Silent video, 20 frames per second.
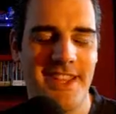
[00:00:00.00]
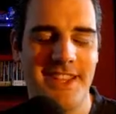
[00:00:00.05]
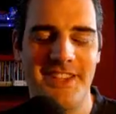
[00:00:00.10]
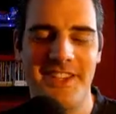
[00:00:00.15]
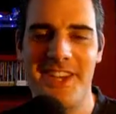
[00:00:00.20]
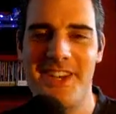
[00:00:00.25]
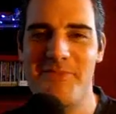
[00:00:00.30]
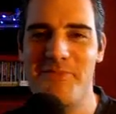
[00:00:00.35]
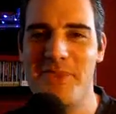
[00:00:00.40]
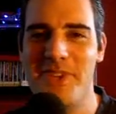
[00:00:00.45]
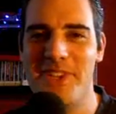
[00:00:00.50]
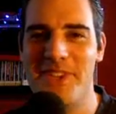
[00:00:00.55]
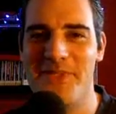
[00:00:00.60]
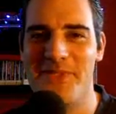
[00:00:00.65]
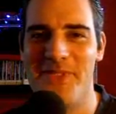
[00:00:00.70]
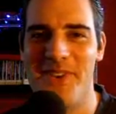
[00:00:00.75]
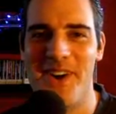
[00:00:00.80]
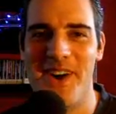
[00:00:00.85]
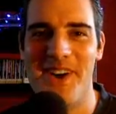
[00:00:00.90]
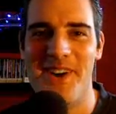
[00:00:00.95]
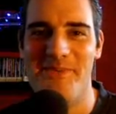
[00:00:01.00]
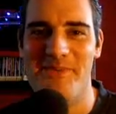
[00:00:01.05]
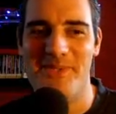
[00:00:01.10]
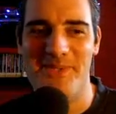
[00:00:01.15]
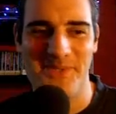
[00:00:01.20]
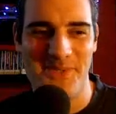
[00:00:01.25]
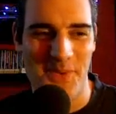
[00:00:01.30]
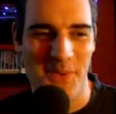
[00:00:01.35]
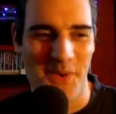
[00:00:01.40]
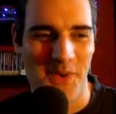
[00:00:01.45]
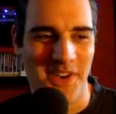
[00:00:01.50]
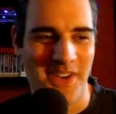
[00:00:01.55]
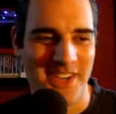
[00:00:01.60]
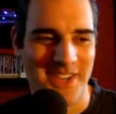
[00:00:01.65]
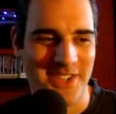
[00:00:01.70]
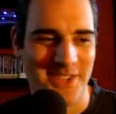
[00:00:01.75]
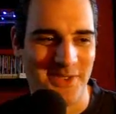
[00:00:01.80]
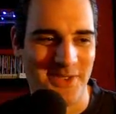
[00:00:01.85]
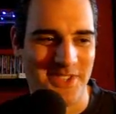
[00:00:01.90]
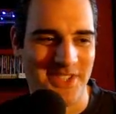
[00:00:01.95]
it's getting me in the vibe for
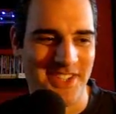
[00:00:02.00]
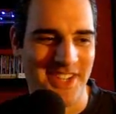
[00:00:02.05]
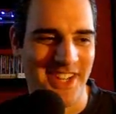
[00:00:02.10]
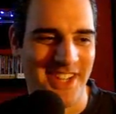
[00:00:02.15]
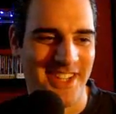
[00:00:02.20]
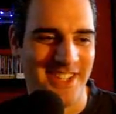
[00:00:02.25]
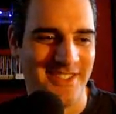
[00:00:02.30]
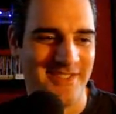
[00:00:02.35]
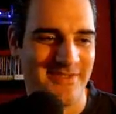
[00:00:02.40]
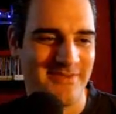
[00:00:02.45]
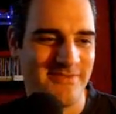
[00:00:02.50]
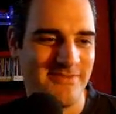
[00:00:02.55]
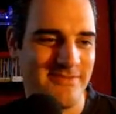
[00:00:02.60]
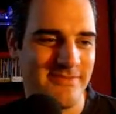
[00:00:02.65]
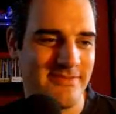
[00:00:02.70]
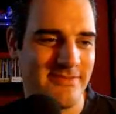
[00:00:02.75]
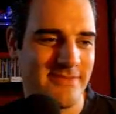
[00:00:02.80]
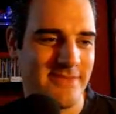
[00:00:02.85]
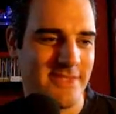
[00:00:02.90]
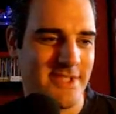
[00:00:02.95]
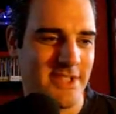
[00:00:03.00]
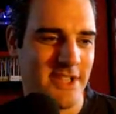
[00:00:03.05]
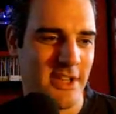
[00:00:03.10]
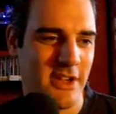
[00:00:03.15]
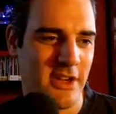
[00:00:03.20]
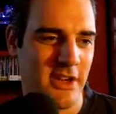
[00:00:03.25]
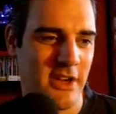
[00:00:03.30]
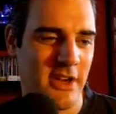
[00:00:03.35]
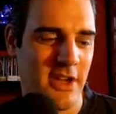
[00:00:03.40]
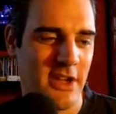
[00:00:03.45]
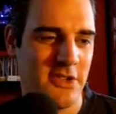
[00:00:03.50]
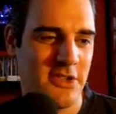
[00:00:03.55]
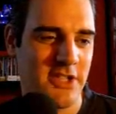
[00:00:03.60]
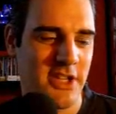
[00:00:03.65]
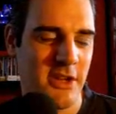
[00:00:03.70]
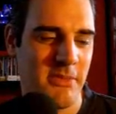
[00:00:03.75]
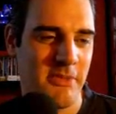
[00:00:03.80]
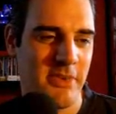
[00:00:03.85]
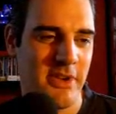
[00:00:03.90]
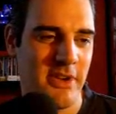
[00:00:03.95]
it, shall we say. So close
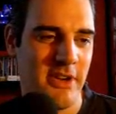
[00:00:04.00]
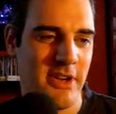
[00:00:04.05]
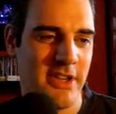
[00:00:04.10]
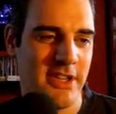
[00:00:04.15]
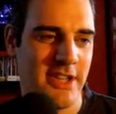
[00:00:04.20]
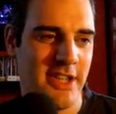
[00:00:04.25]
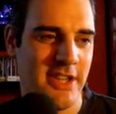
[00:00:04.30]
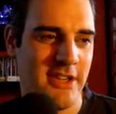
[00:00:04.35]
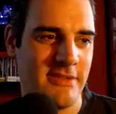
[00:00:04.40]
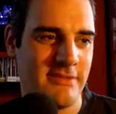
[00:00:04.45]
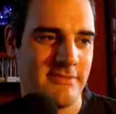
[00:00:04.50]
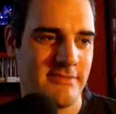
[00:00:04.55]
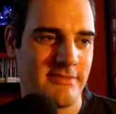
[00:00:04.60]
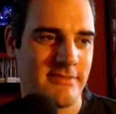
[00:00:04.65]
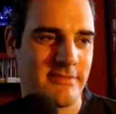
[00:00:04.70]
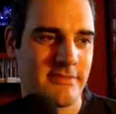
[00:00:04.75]
up behind now,